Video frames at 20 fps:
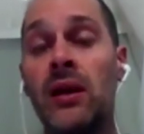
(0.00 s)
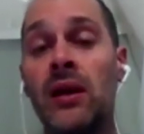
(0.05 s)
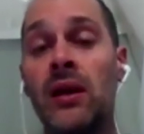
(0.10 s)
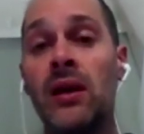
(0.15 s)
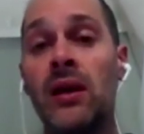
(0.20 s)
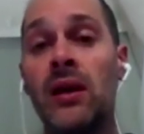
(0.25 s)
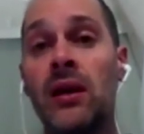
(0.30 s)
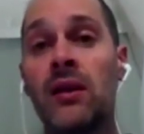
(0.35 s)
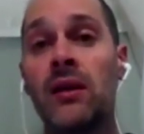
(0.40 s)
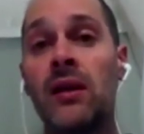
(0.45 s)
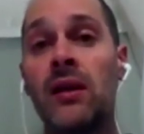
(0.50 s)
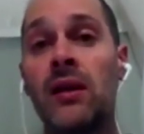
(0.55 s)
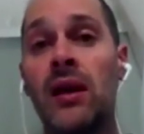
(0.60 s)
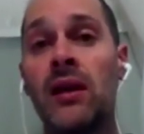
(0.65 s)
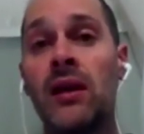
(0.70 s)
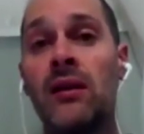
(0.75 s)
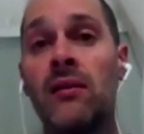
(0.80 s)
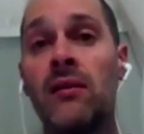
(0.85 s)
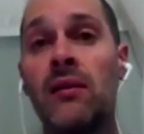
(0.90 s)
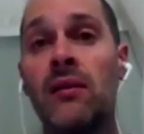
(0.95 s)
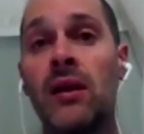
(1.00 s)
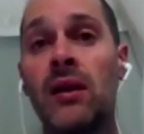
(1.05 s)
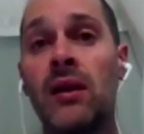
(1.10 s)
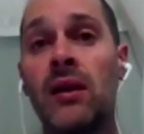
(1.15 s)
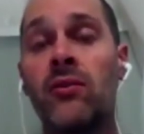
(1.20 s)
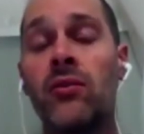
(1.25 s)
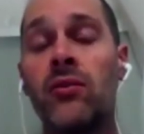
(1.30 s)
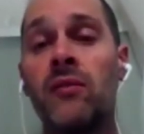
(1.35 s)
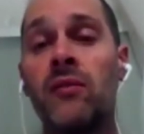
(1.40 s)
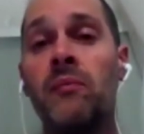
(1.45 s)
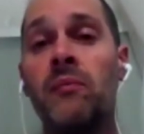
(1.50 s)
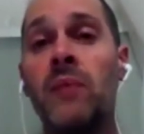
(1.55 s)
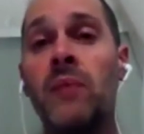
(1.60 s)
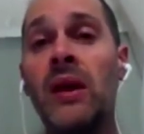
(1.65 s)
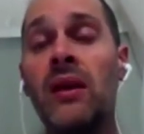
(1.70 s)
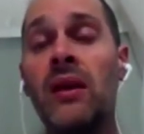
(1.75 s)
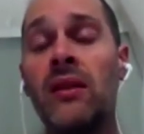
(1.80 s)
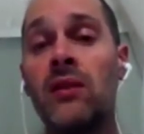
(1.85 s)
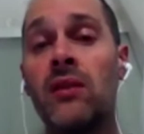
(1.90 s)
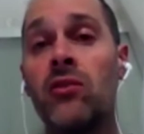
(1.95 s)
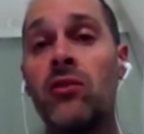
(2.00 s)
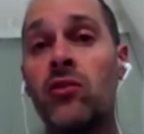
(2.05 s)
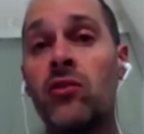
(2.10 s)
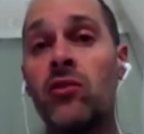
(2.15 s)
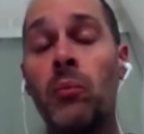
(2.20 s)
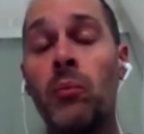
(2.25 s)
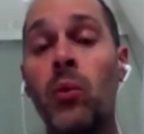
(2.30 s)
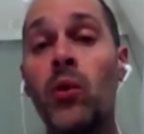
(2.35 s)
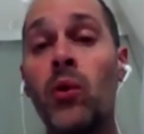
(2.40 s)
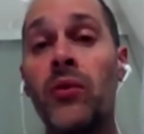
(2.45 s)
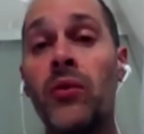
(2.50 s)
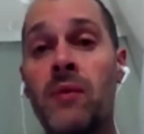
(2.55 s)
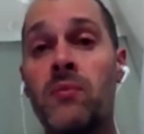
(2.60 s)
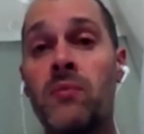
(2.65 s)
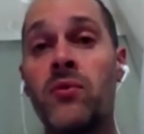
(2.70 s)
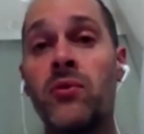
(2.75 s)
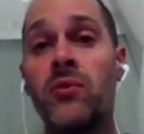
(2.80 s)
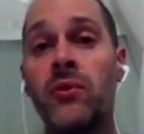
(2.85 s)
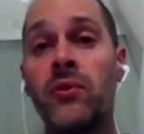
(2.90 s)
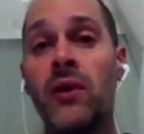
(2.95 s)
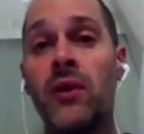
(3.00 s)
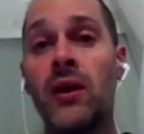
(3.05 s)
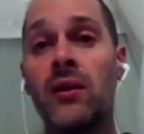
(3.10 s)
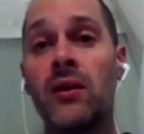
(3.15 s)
and sort of be there to support them through that.